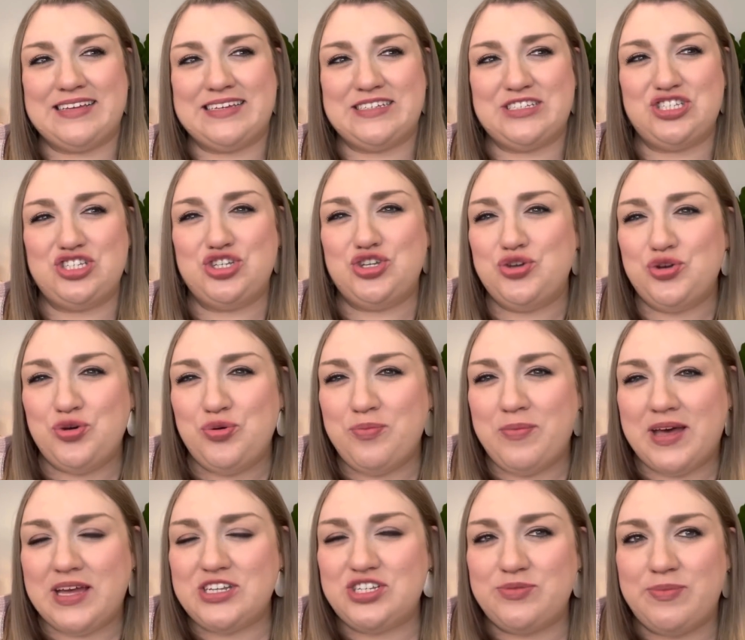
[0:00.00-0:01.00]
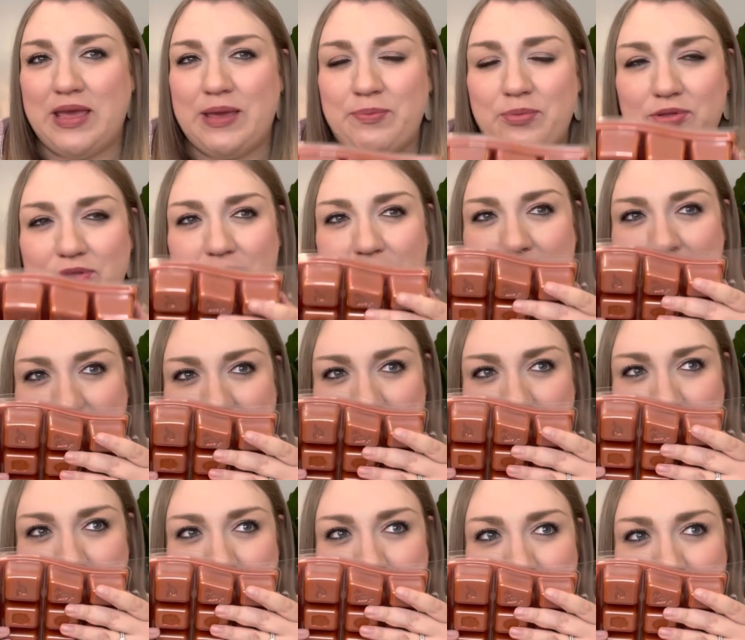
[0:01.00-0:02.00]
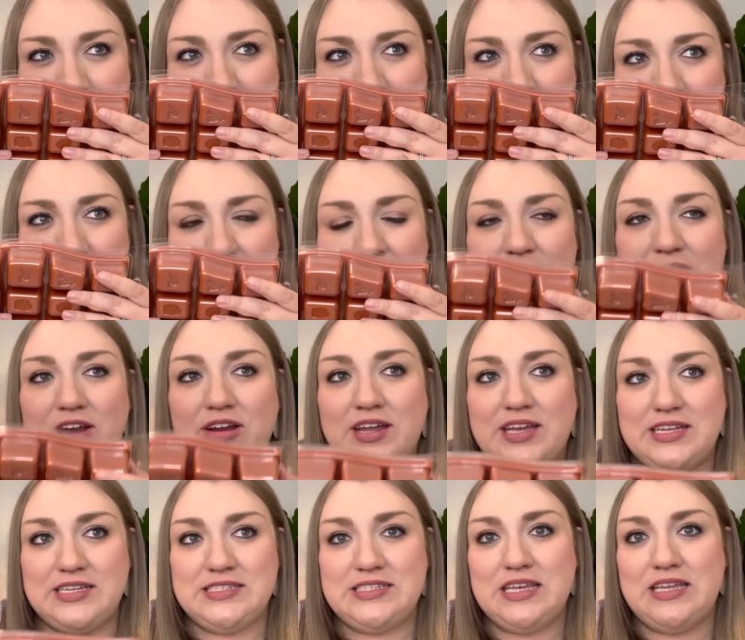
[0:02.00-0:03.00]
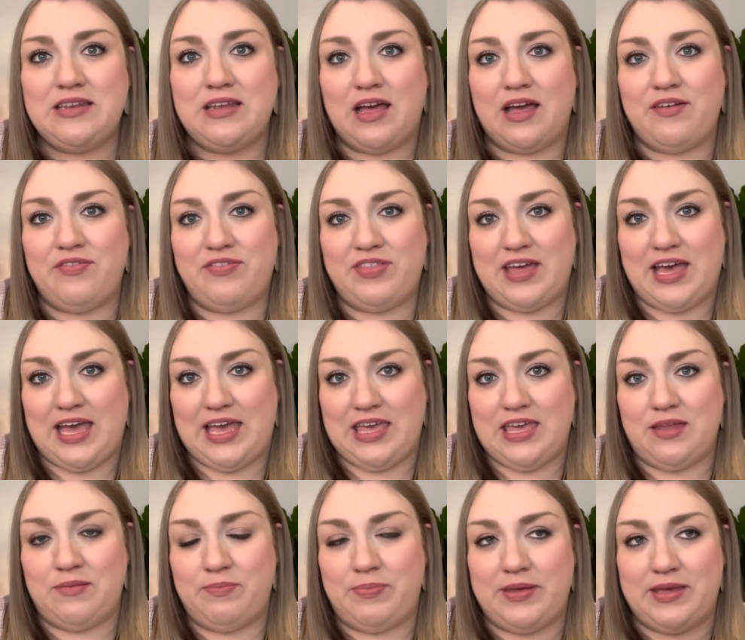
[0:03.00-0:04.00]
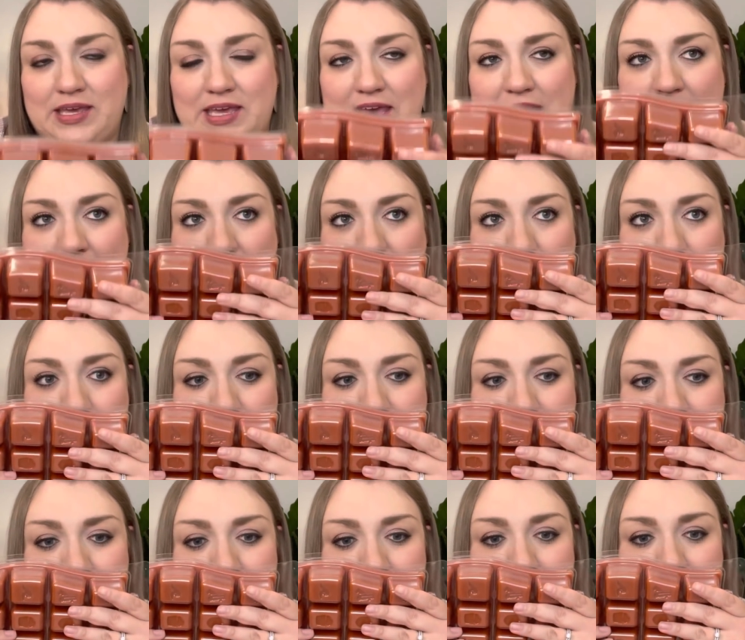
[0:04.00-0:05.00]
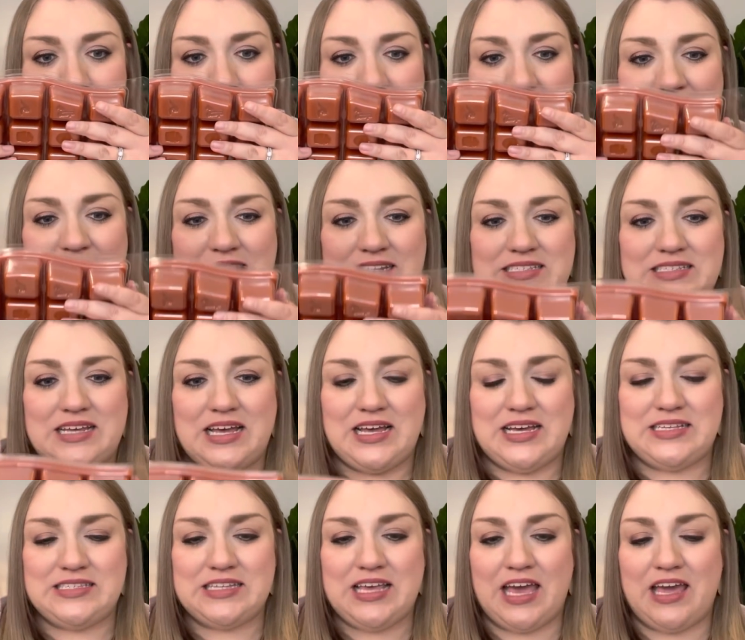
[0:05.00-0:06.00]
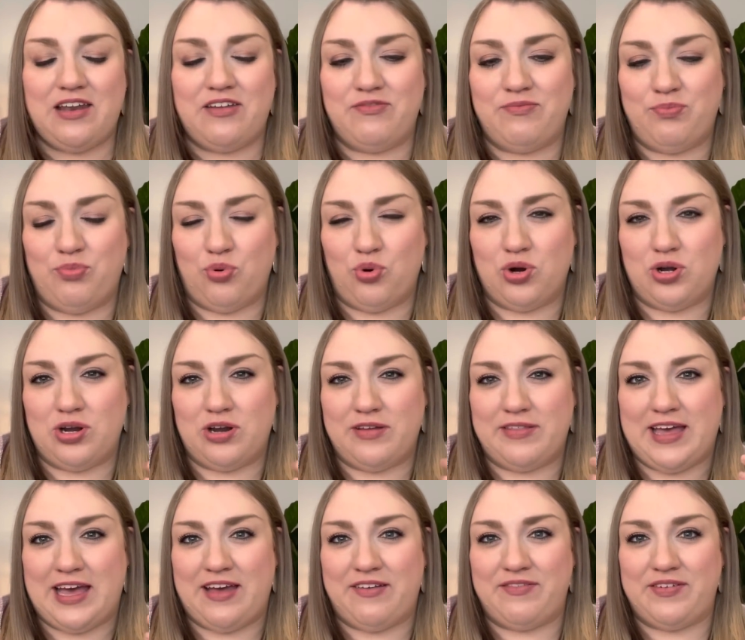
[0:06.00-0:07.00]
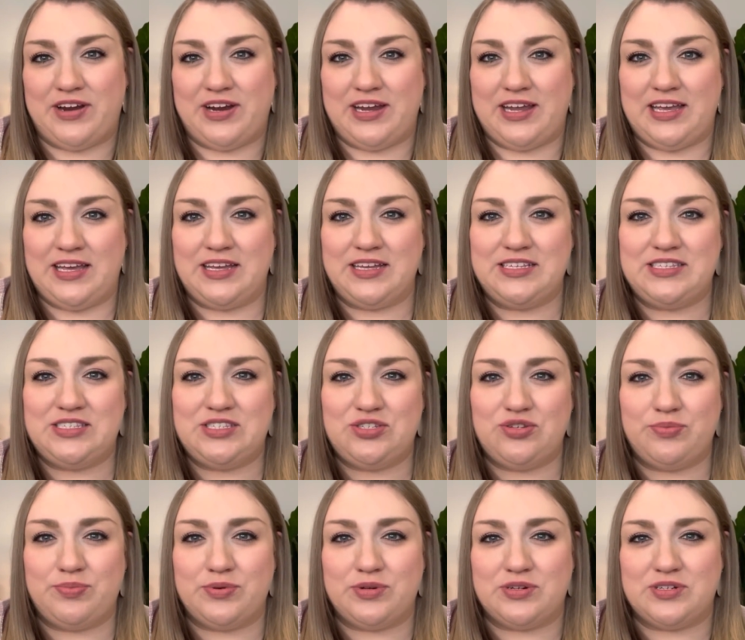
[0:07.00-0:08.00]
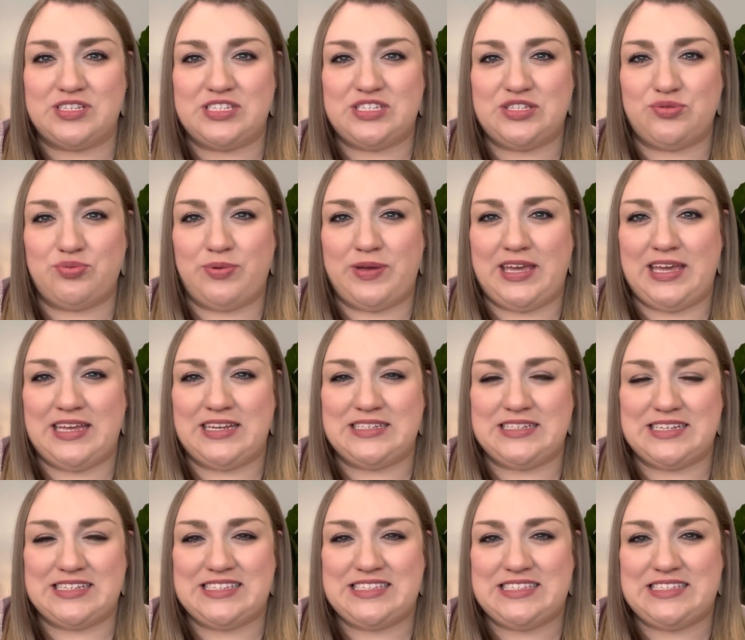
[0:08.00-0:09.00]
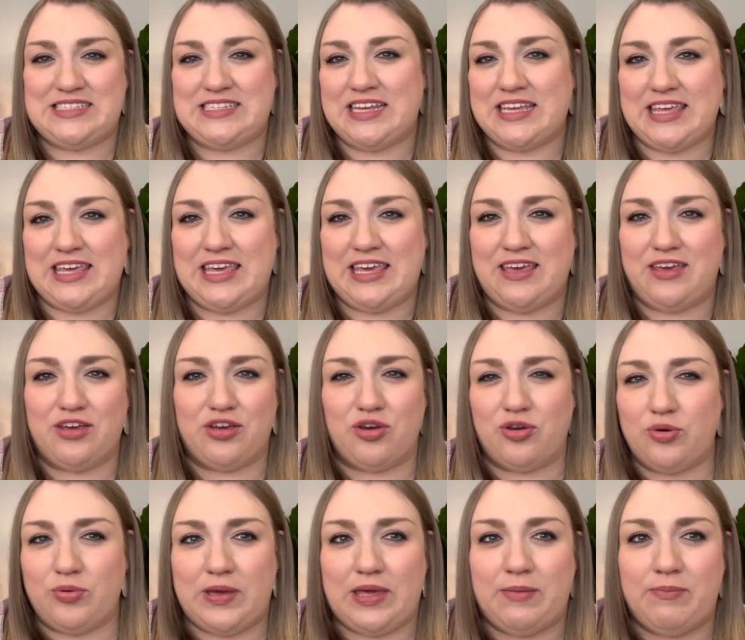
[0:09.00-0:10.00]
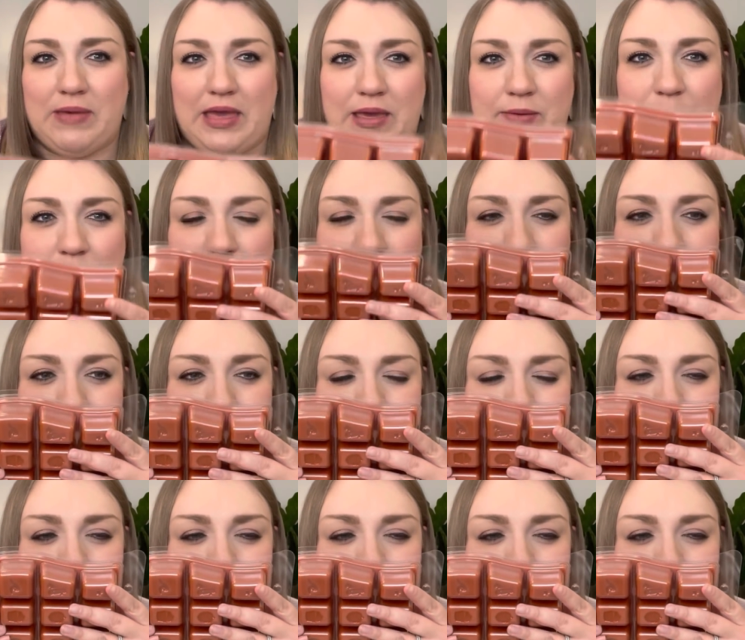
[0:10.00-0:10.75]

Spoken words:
too much maple in here. There is enough that I can pick it out, and it does kind of border that very super sweet, sticky, gooey maple.